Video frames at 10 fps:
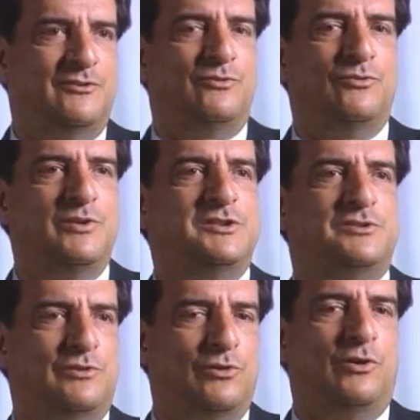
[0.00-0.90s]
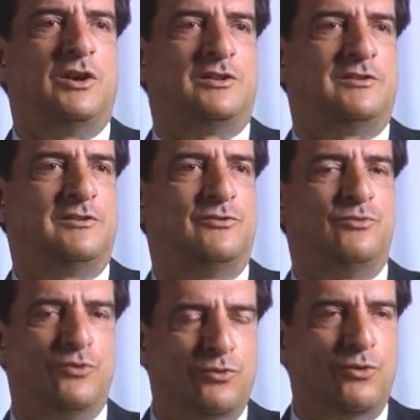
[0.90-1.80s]
which lot
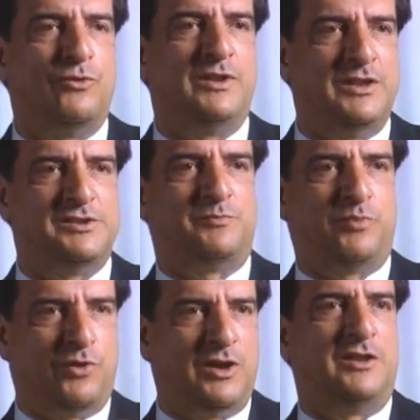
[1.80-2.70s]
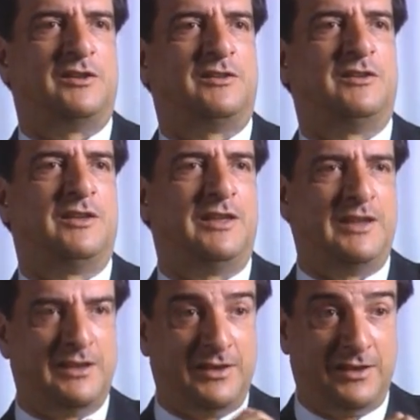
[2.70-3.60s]
will go in each product
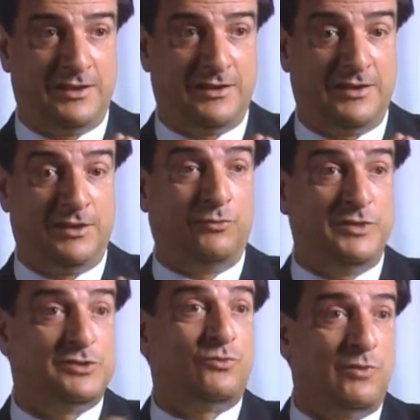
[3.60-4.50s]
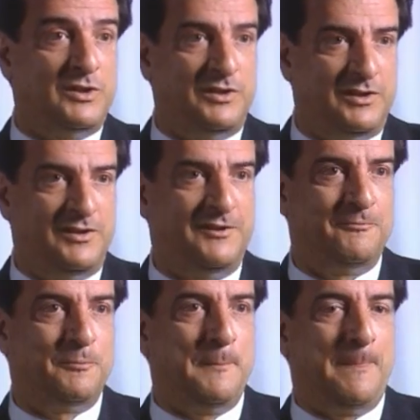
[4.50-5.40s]
and in which quantity.
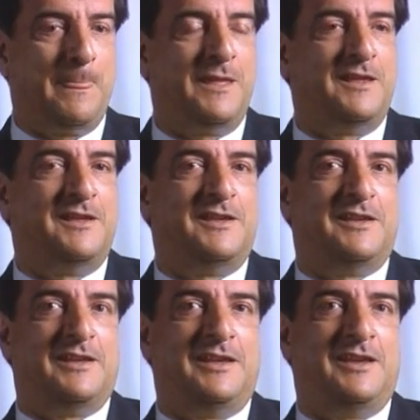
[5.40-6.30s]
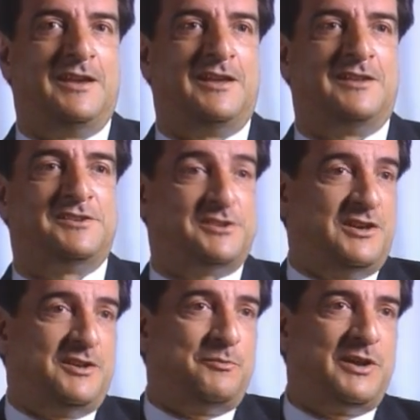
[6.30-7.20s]
And
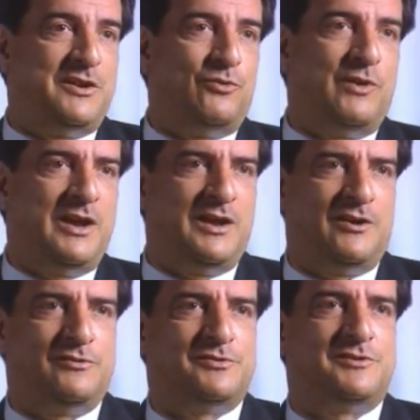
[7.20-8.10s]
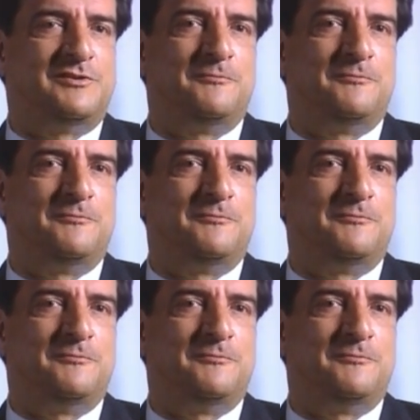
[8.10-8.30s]
starting by a warehouse